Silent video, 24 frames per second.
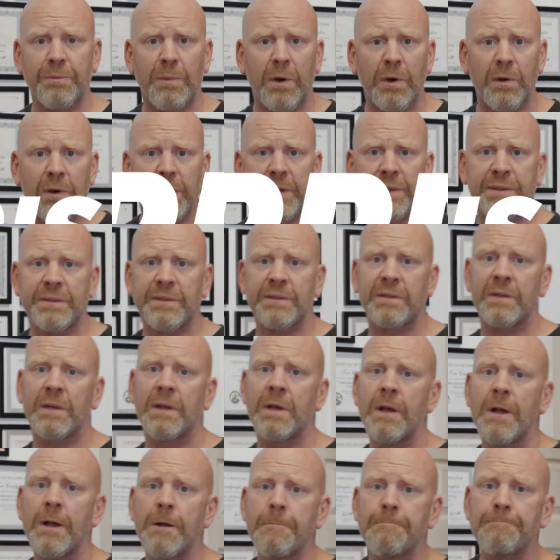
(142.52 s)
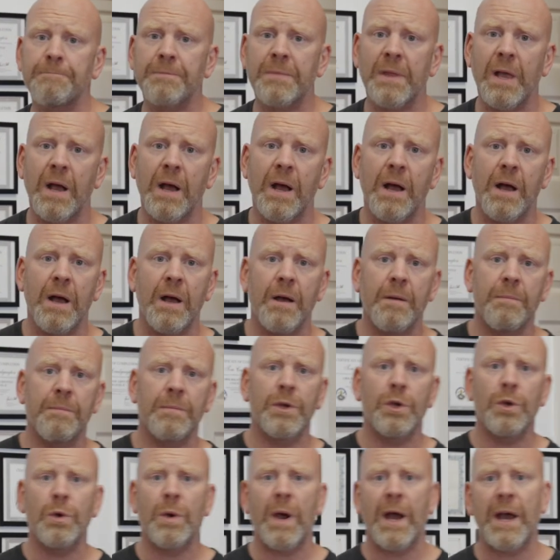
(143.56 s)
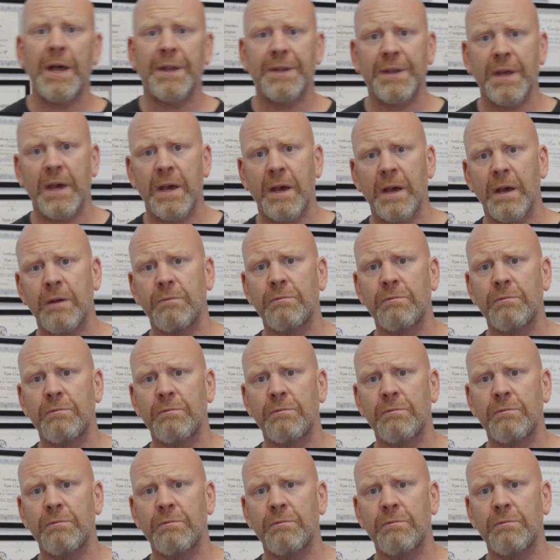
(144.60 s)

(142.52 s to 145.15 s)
Morris, who had a